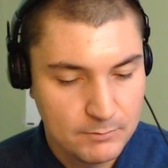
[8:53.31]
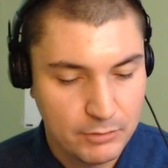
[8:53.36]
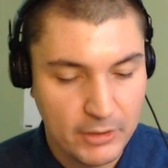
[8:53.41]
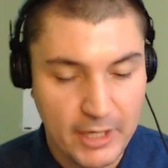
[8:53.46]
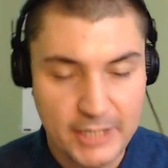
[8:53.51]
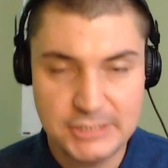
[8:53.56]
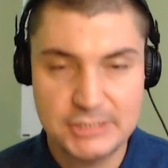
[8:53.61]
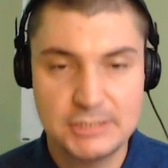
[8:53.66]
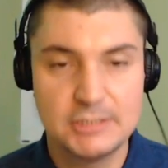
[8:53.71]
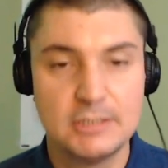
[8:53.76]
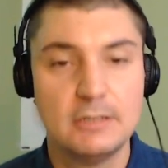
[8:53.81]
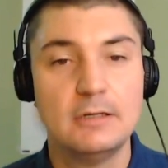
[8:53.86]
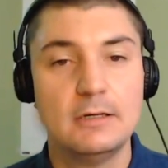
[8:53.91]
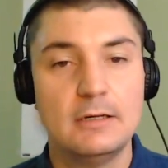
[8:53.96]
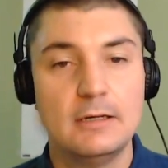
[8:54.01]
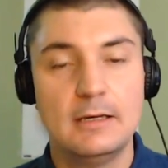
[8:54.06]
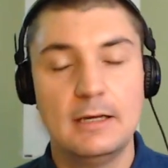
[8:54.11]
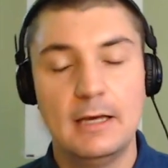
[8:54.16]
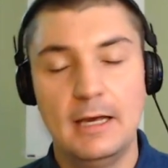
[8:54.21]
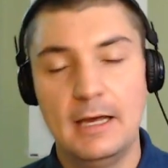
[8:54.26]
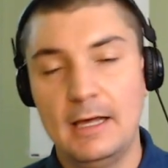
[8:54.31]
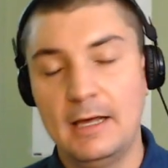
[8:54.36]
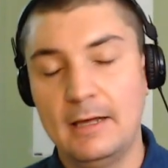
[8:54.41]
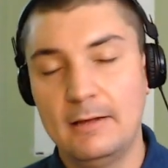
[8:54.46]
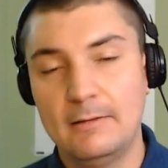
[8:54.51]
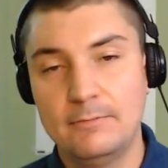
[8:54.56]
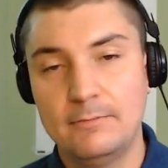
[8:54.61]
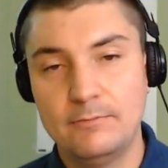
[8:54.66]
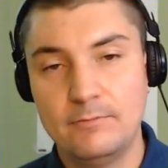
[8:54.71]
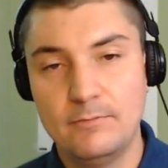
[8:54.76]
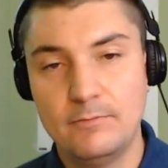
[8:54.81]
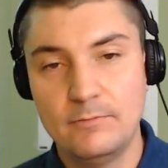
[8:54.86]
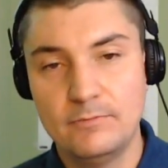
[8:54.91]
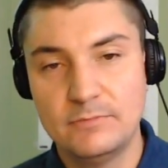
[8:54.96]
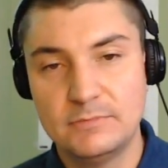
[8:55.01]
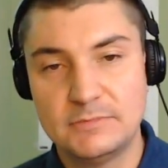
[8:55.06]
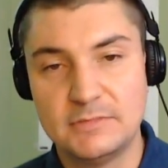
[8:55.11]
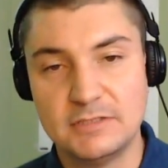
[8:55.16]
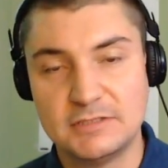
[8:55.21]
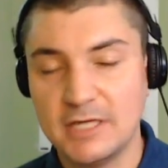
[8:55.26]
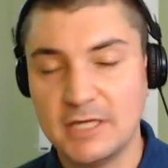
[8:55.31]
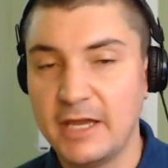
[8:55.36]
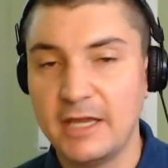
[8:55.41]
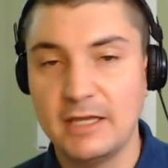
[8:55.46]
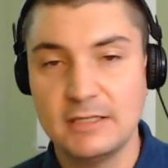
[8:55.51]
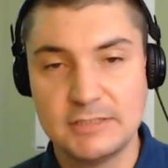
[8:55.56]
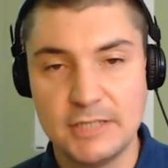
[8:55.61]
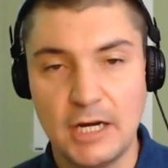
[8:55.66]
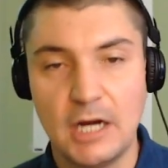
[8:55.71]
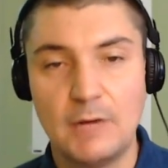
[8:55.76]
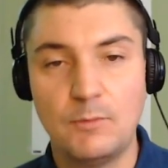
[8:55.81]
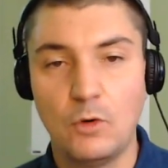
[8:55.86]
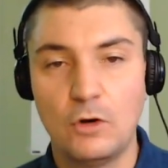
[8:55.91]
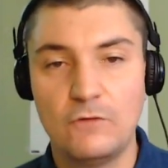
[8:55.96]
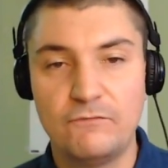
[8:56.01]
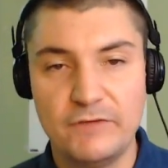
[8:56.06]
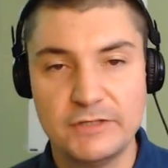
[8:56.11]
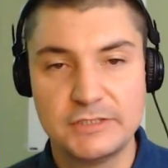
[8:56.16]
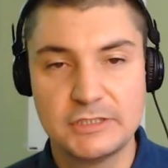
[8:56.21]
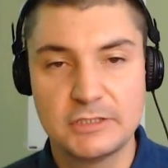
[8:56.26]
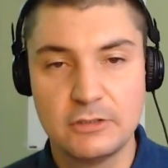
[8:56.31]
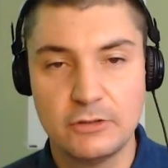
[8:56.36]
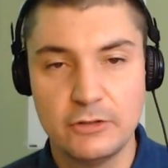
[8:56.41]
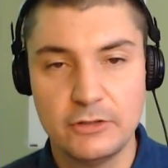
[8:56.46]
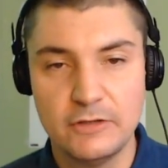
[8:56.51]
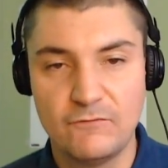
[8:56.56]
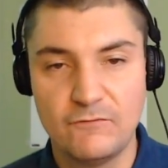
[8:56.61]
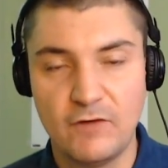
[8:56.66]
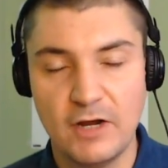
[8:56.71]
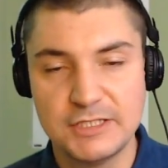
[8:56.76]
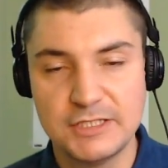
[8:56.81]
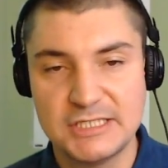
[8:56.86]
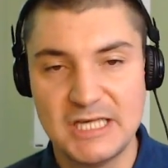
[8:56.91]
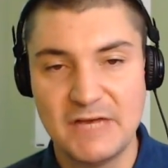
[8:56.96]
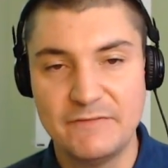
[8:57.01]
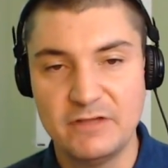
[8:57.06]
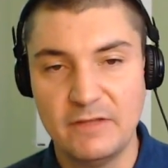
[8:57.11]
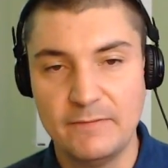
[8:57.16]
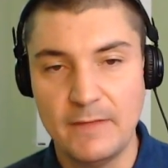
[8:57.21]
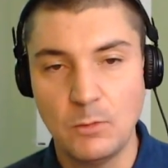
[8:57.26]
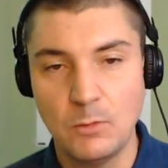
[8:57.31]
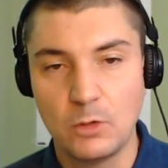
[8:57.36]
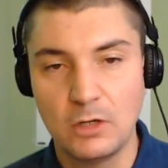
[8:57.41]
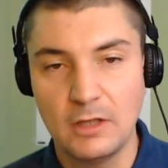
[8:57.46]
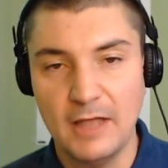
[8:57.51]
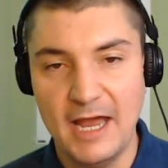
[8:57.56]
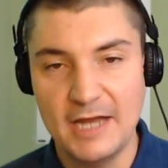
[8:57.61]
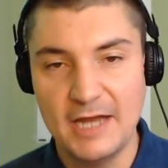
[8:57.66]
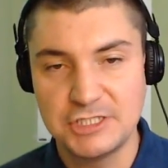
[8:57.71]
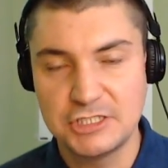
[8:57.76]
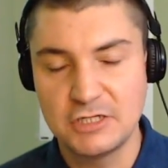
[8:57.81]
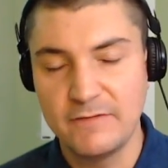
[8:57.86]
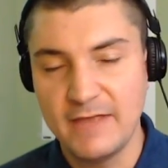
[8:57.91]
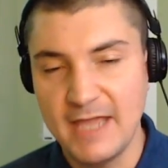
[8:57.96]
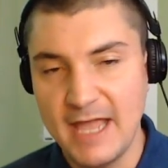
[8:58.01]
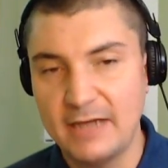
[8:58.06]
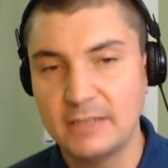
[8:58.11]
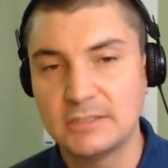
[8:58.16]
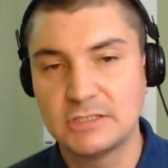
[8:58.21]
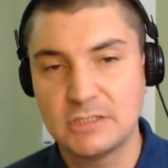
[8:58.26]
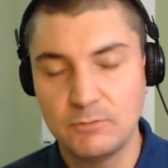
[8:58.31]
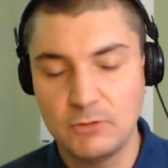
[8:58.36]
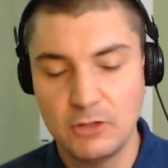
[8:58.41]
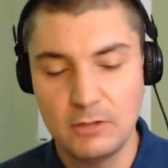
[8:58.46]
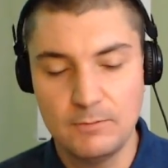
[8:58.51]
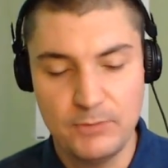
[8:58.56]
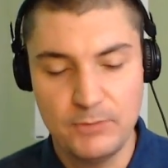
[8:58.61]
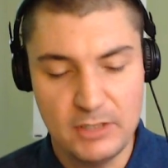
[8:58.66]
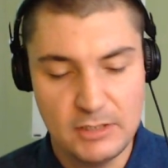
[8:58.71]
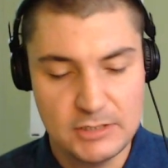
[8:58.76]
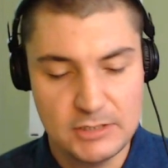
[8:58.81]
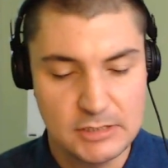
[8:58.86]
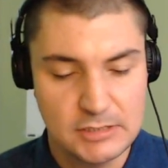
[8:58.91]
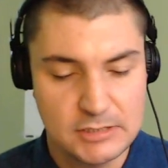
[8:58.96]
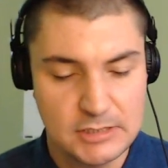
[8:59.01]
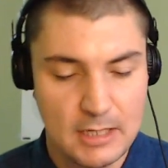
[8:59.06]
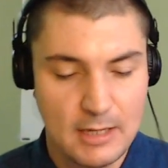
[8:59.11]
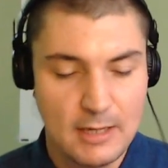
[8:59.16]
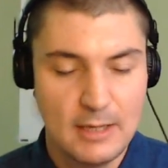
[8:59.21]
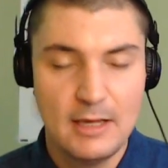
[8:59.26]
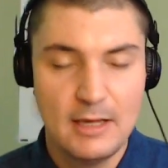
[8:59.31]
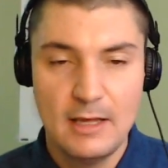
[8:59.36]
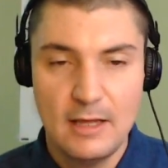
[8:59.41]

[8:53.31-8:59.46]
Plus, uh, the Titans are more physical in the front seven than they were last year. They added some good pieces.